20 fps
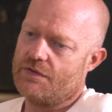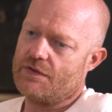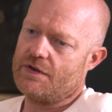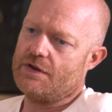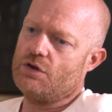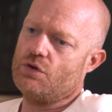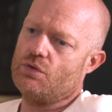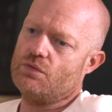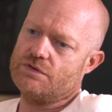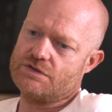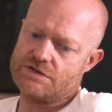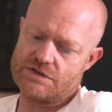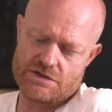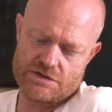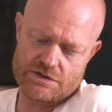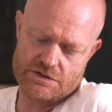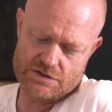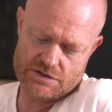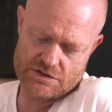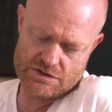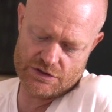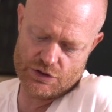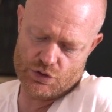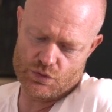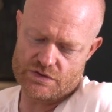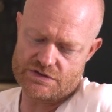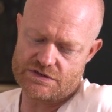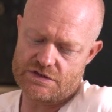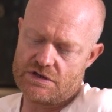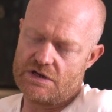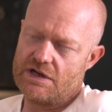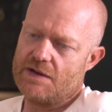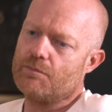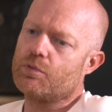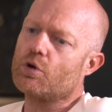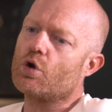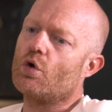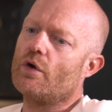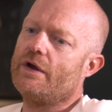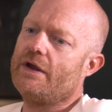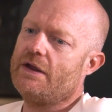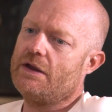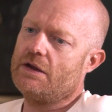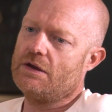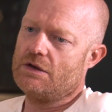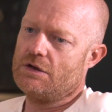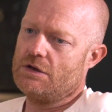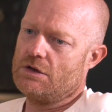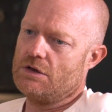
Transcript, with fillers: I think you as an employee.